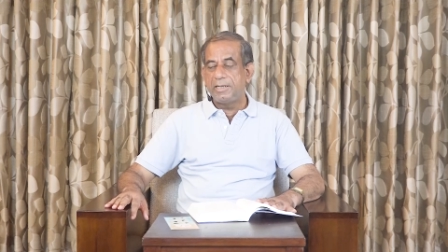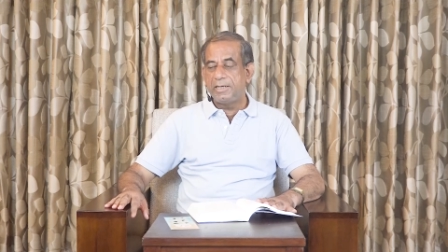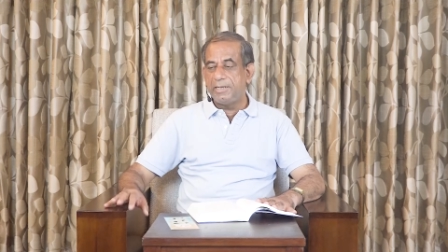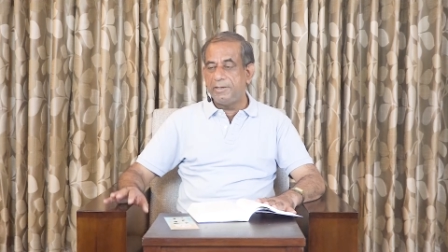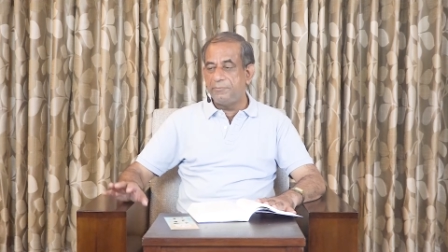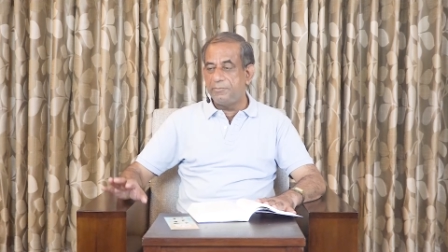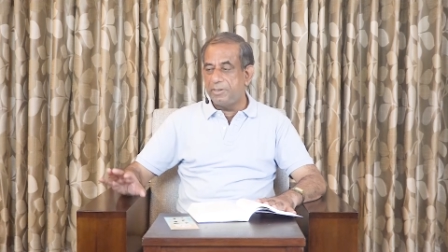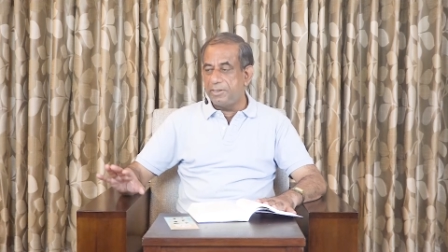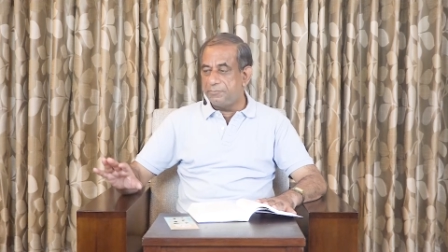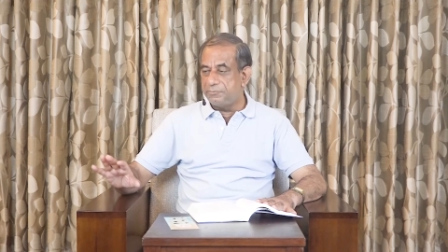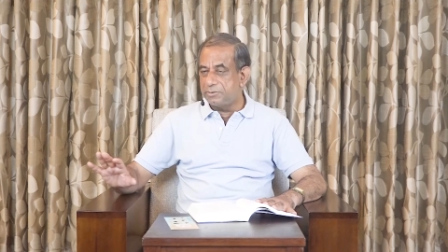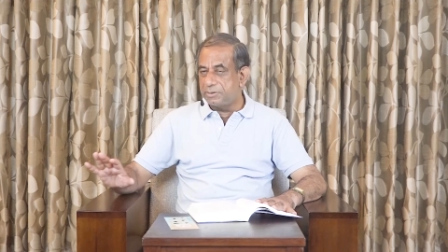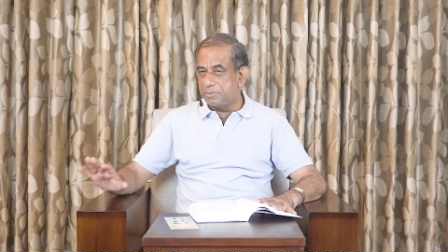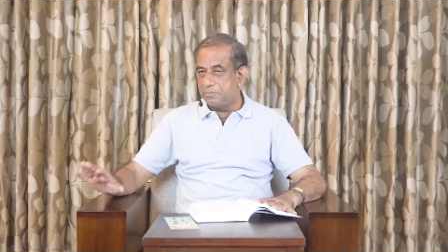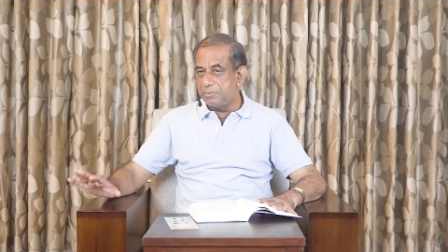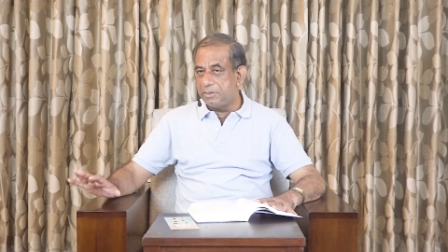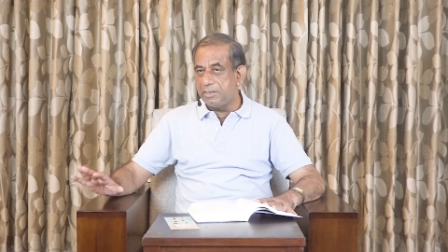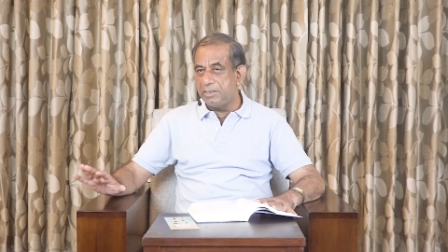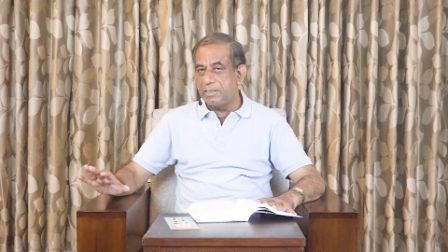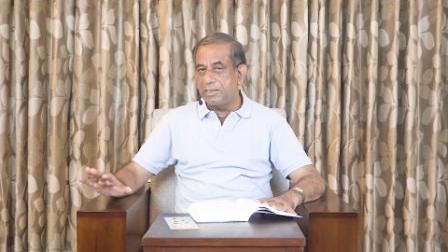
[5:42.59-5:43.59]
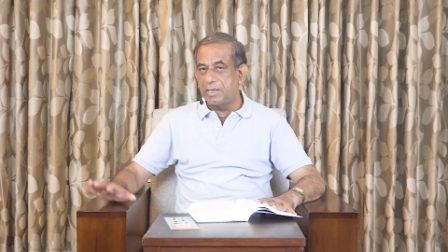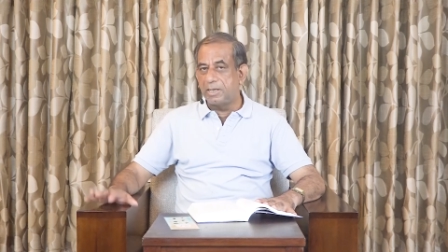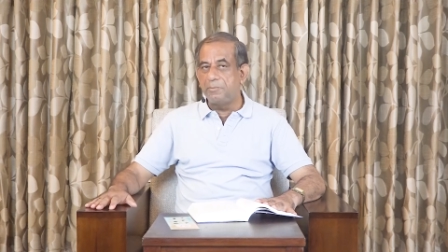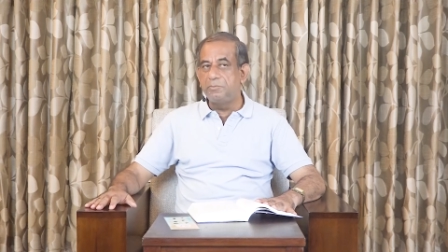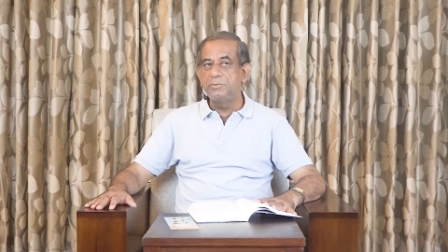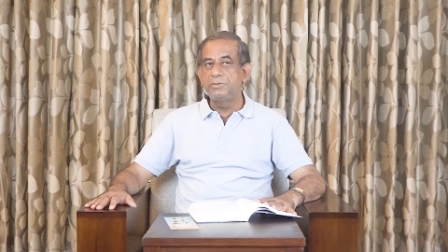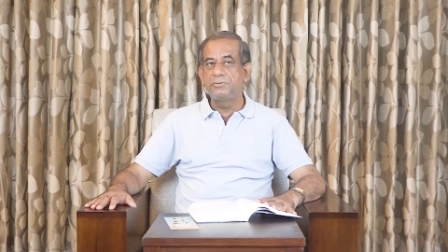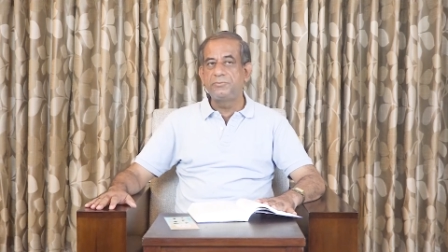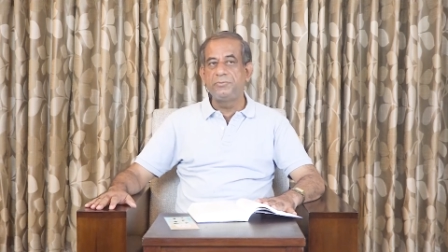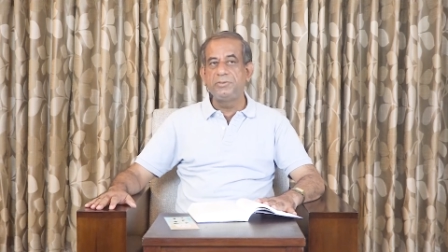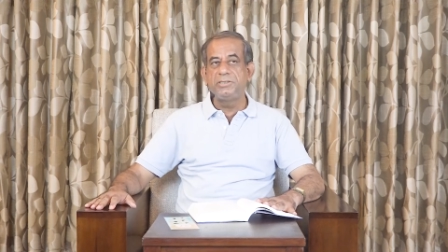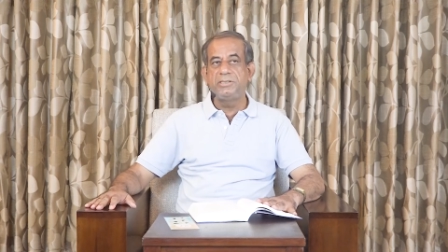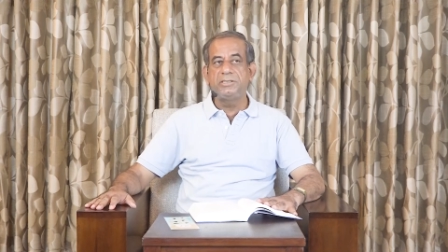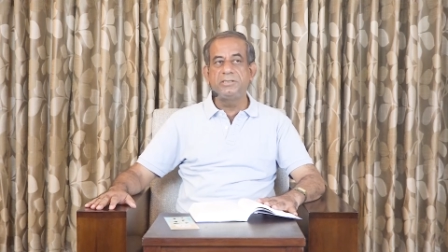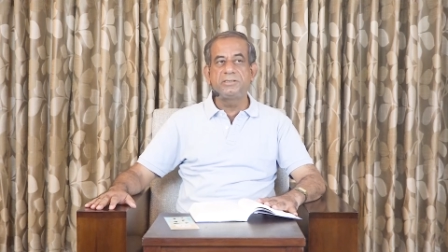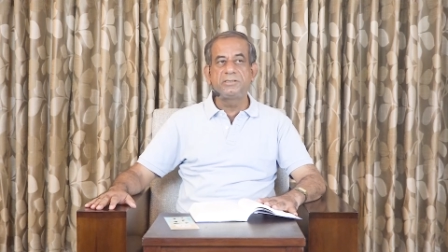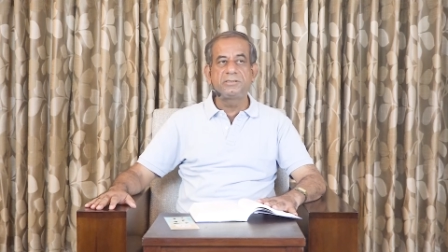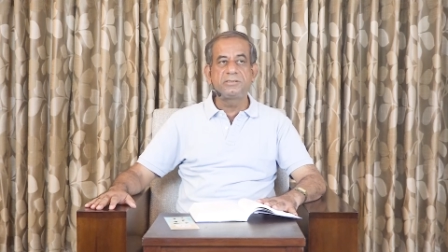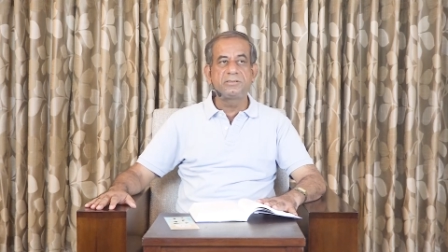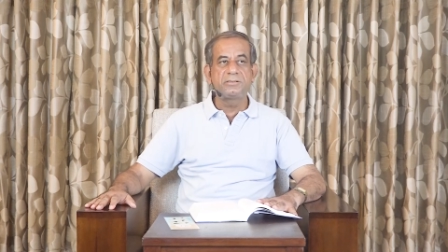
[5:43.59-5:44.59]
even if something comes which
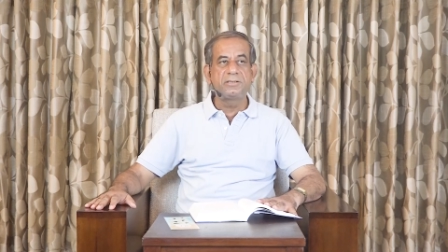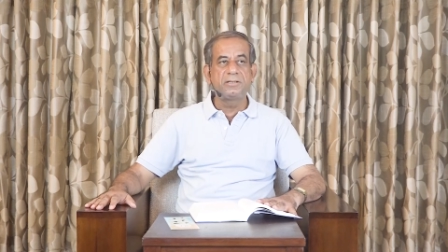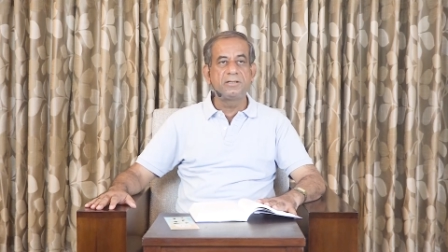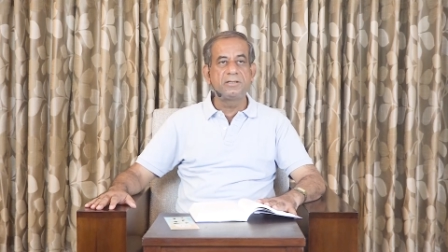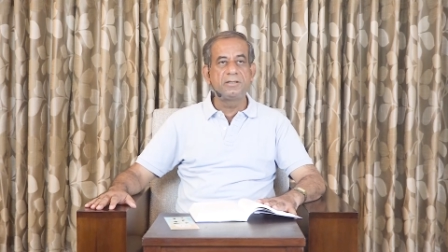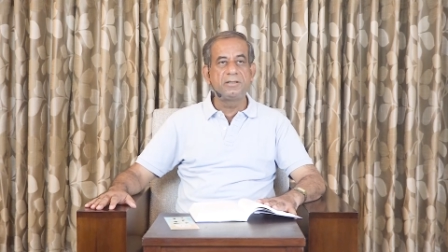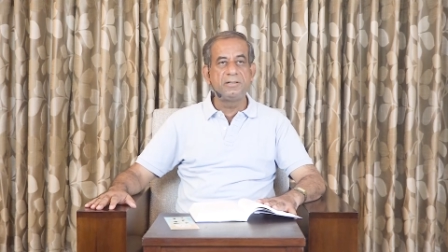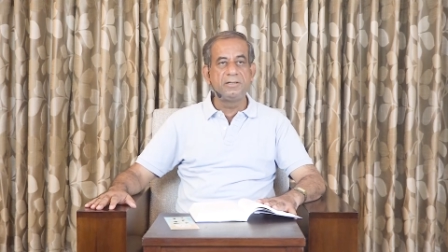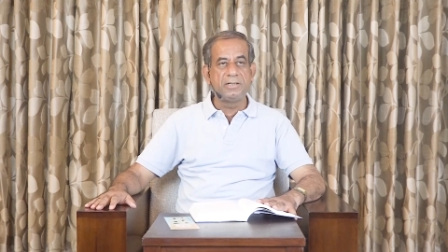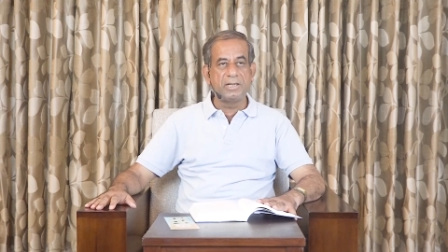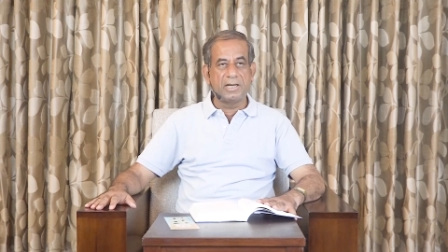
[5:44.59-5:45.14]
is uh,